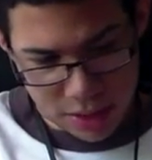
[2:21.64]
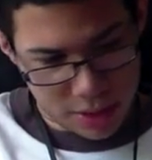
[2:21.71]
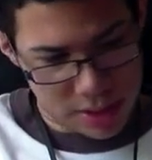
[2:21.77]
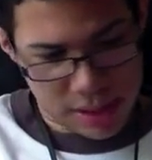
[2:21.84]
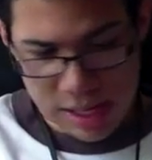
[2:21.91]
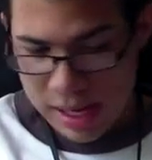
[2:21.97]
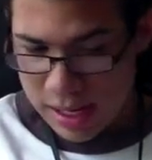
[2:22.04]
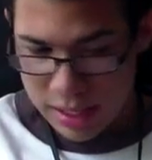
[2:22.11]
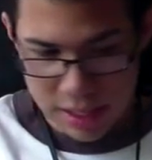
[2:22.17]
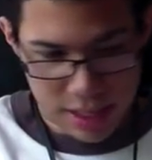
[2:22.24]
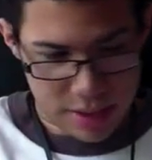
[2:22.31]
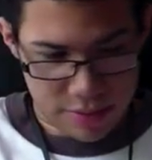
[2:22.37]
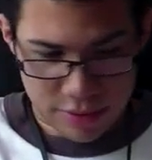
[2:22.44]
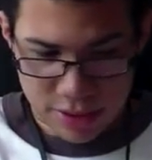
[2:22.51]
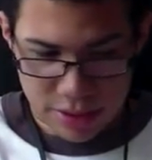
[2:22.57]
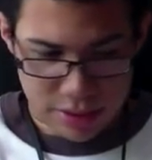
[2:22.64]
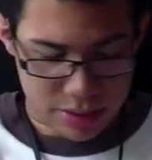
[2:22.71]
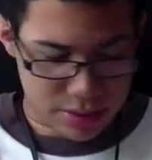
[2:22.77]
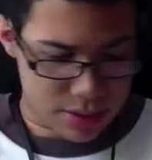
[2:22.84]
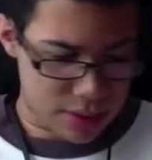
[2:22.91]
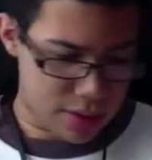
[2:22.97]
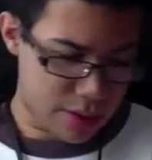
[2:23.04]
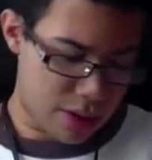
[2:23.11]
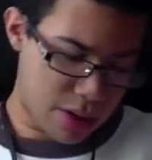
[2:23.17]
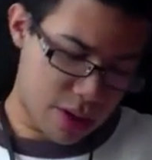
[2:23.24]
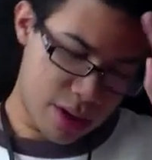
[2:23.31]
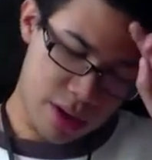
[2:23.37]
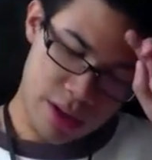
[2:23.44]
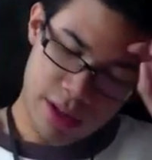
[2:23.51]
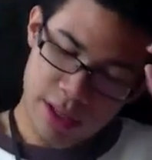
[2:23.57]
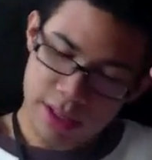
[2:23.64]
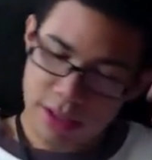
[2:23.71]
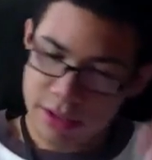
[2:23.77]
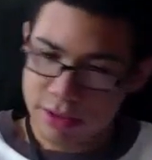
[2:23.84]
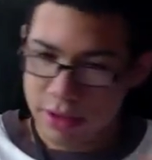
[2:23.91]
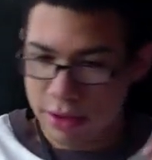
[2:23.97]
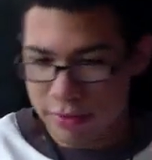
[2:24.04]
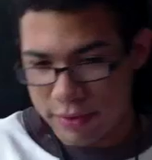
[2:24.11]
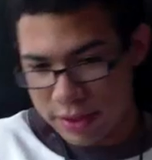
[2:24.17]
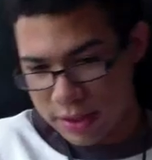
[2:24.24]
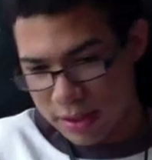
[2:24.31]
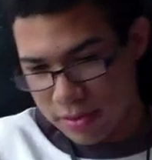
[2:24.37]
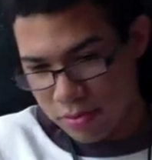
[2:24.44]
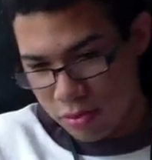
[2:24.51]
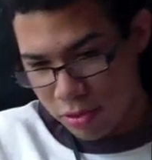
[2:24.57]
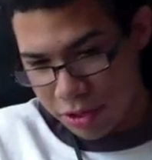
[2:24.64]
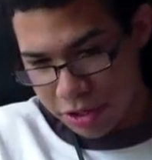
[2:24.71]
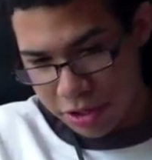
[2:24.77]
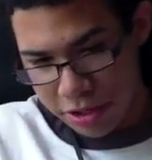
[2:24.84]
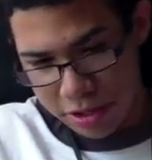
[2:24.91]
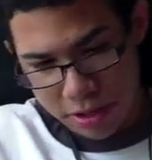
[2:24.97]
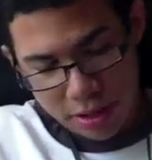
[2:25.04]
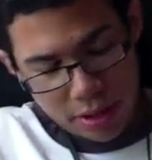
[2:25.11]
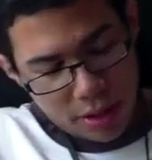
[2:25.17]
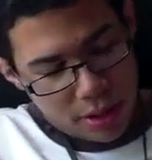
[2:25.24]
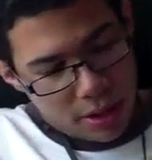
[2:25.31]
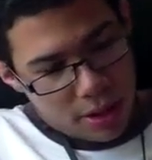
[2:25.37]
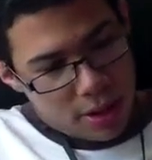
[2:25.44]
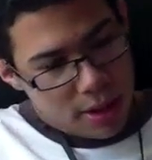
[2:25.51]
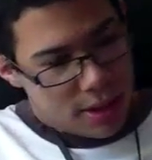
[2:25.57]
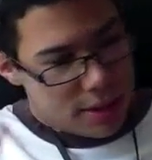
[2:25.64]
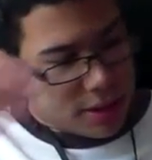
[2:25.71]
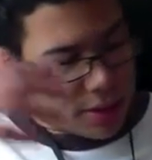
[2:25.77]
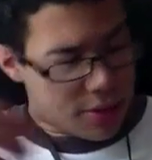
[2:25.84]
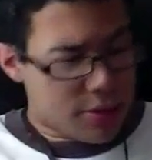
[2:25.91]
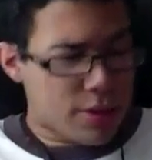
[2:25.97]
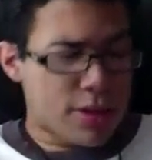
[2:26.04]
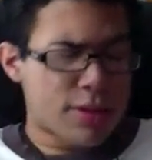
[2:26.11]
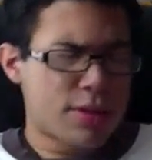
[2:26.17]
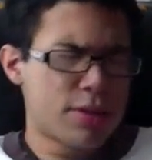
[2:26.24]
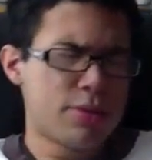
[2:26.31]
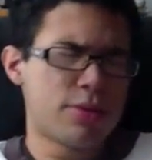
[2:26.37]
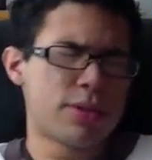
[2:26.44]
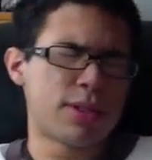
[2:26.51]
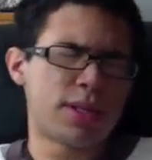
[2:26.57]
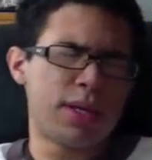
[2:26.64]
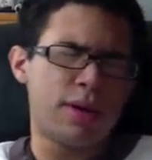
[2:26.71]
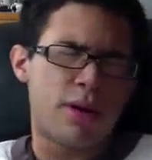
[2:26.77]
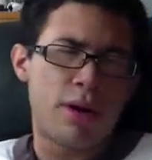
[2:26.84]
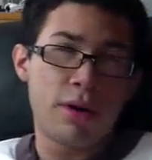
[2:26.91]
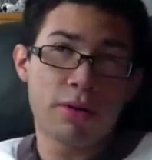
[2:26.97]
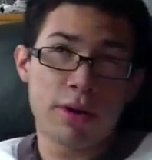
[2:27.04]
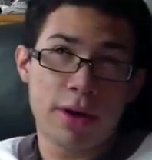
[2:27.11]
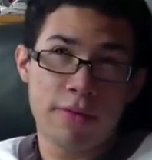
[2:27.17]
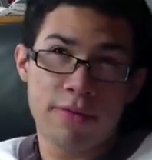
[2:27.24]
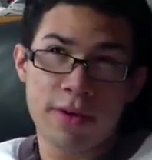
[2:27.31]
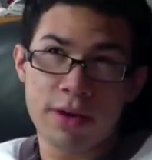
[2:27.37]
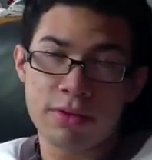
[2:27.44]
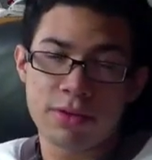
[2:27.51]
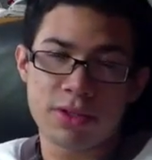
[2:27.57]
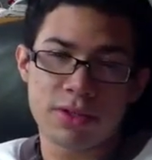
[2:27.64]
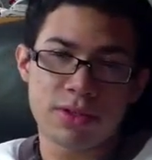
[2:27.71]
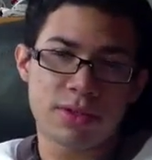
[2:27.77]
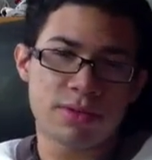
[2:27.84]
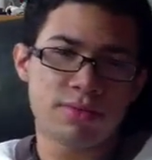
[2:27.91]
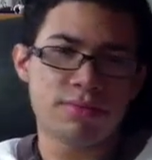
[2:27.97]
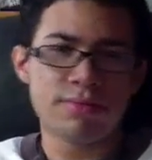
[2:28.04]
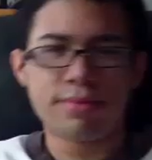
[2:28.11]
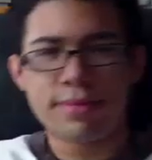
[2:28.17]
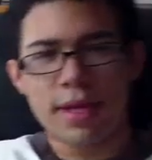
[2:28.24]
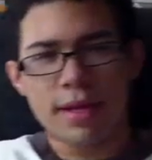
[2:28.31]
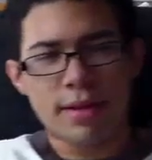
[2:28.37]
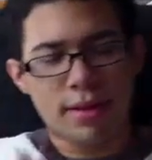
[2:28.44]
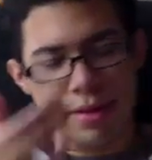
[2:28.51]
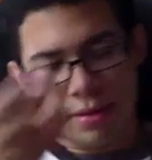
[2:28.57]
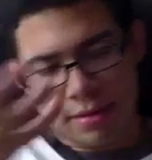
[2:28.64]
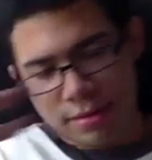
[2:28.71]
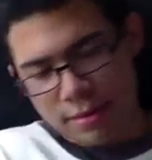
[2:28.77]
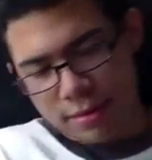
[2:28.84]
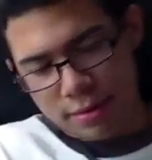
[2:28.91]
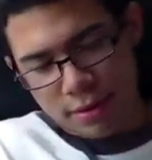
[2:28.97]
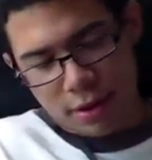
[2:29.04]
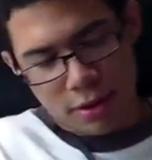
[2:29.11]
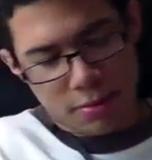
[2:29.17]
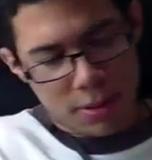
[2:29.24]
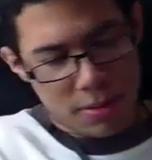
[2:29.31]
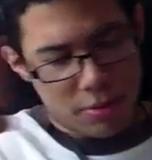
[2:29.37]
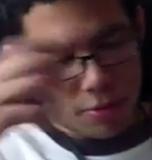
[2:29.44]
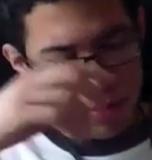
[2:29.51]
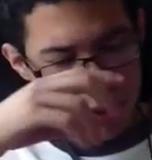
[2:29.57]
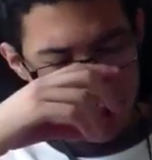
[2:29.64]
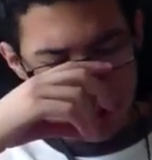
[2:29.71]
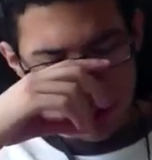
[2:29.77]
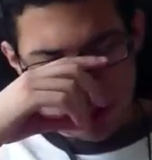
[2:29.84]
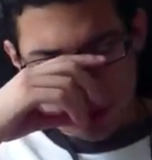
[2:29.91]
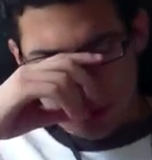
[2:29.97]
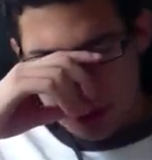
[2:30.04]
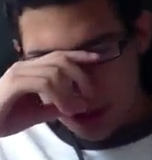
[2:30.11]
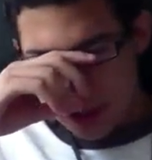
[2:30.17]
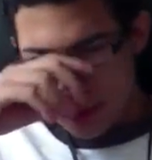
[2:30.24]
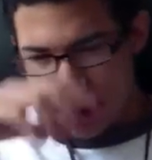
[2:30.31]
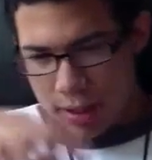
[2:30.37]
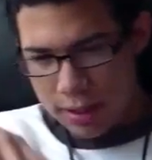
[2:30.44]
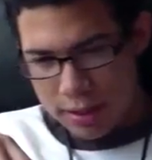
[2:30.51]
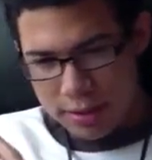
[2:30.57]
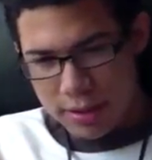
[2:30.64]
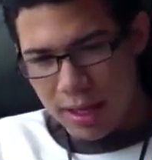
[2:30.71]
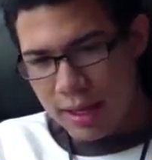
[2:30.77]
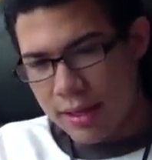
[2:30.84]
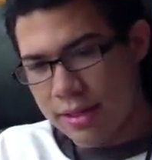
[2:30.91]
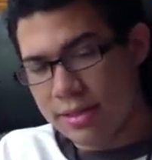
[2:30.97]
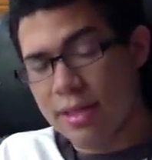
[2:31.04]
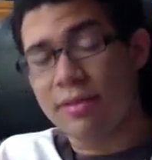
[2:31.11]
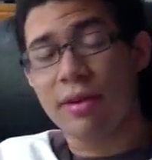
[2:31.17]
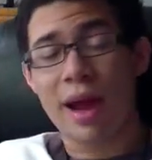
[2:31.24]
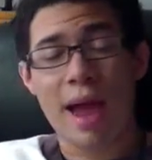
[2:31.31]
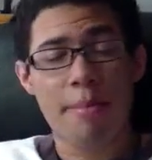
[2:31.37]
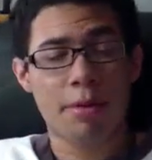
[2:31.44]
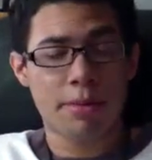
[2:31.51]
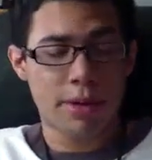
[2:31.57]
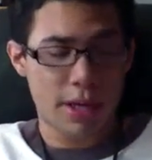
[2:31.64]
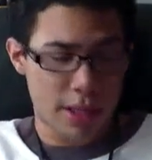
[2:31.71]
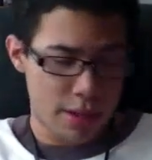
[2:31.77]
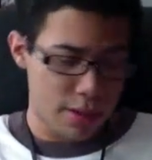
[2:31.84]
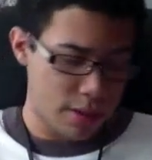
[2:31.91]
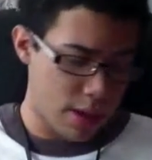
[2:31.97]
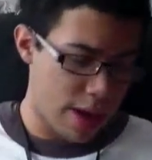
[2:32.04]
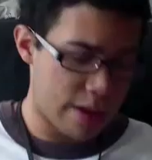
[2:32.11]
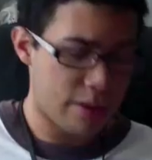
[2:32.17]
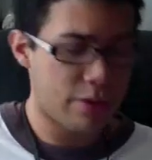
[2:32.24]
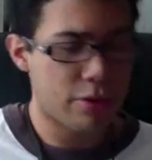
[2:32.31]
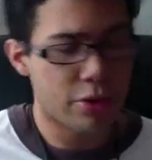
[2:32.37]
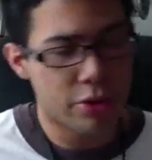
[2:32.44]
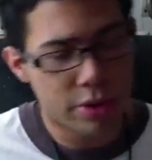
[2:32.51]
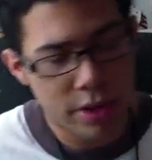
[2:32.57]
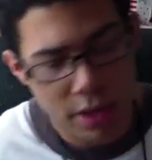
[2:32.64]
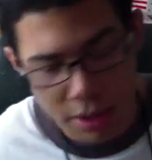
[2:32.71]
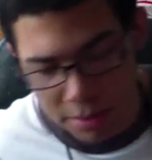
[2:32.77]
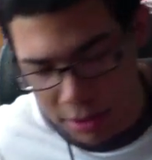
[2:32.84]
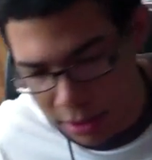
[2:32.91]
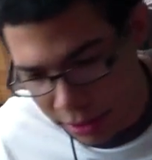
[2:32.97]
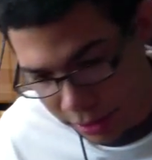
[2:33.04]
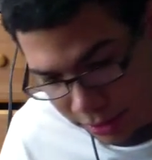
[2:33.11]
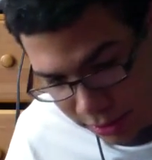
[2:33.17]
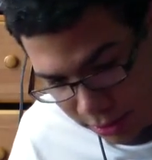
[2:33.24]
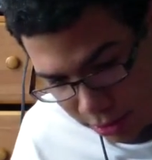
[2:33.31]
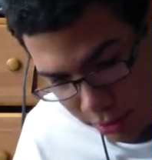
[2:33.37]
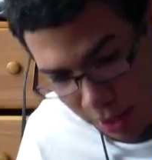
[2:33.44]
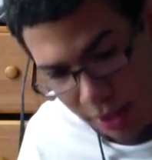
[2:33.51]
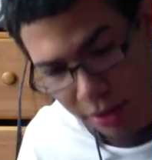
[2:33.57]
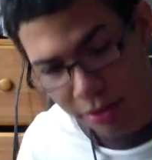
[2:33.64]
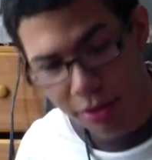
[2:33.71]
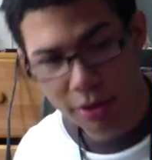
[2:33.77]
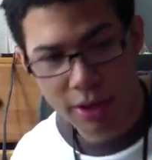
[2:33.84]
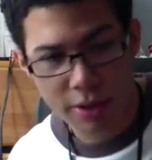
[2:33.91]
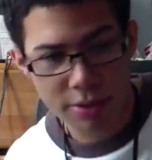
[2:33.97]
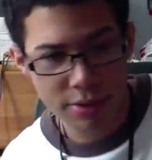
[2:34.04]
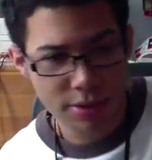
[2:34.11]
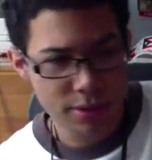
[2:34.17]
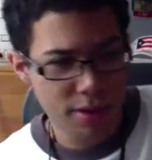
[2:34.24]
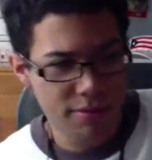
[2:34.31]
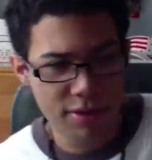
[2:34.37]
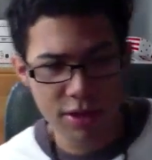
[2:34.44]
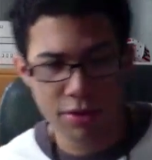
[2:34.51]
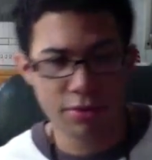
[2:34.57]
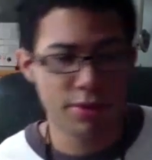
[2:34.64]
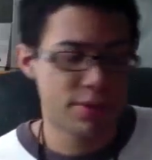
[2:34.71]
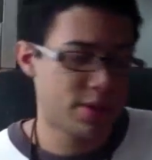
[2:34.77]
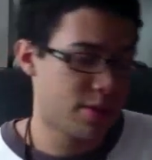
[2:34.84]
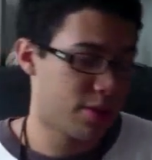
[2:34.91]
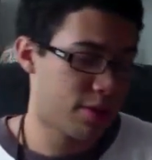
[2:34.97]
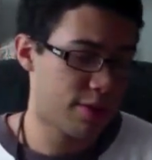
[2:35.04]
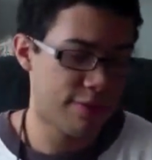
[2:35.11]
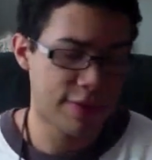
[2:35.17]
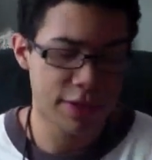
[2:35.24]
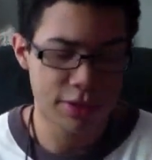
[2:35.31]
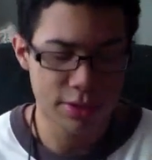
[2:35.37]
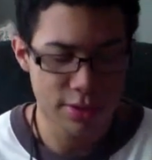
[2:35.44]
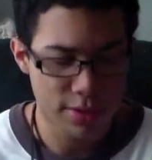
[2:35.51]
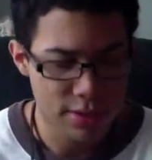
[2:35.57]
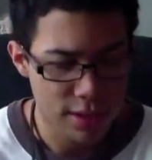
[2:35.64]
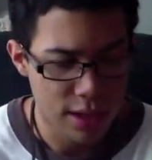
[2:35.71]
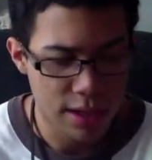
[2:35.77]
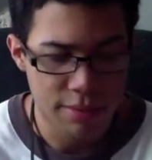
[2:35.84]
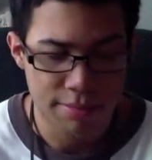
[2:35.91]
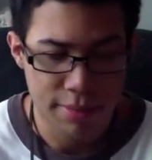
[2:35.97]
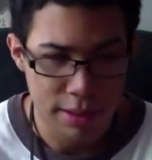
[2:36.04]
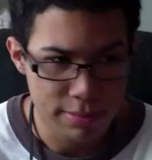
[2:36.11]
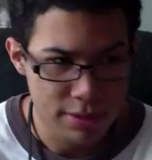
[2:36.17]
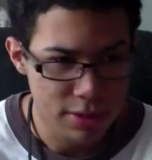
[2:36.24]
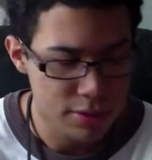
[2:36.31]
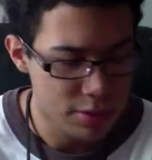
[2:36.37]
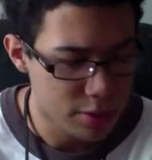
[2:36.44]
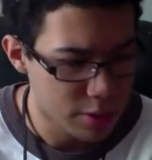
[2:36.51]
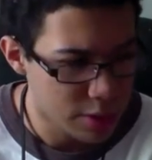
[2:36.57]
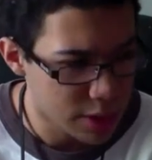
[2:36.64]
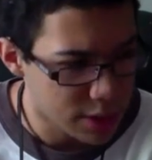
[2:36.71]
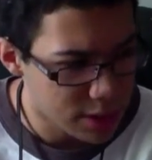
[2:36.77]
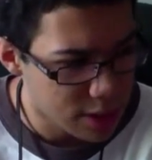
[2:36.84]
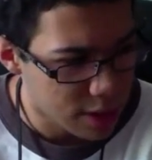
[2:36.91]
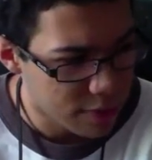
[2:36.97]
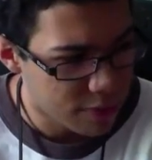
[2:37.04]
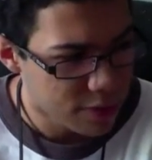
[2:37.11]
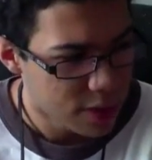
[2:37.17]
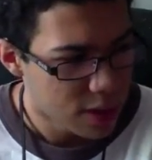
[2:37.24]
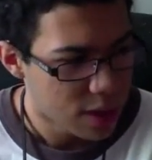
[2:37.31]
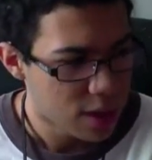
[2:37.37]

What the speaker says: the line got ridiculously long. They had to try to fix the printer. And the other thing too is the autograph vouchers that other people who probably go to other cons get this have. This never happened to me at New York Comic Con, so I don't know if they do this at other conventions. I'm still new to this stuff.